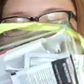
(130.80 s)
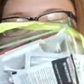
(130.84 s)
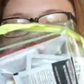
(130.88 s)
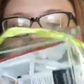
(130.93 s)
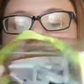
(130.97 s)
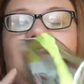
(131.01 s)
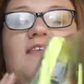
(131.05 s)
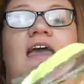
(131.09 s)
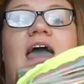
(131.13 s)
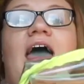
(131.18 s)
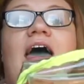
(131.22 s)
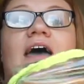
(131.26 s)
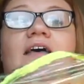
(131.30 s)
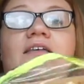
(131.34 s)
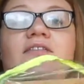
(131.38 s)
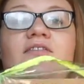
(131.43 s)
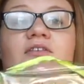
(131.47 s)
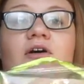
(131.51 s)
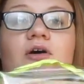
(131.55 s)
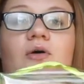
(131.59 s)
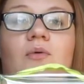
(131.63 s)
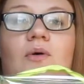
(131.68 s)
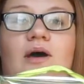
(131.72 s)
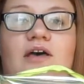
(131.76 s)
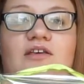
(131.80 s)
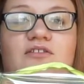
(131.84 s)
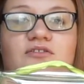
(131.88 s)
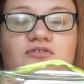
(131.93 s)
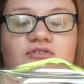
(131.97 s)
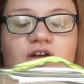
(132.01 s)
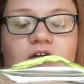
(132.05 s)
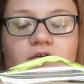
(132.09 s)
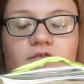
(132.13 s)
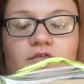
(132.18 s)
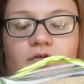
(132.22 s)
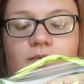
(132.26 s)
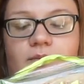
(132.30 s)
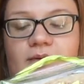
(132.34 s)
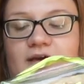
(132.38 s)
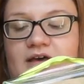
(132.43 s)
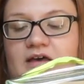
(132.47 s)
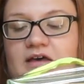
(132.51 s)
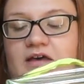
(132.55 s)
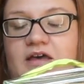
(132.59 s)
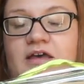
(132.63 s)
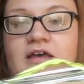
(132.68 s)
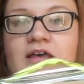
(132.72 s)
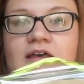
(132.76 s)
is the SOS travel
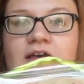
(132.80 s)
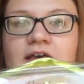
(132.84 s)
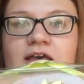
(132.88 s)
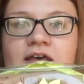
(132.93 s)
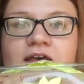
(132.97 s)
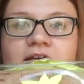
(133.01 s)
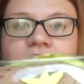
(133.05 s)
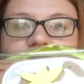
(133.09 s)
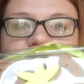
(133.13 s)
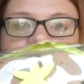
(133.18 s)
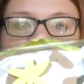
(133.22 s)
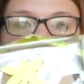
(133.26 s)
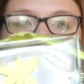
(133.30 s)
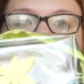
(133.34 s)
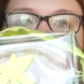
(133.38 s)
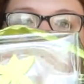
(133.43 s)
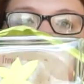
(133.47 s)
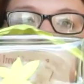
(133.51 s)
bag. So this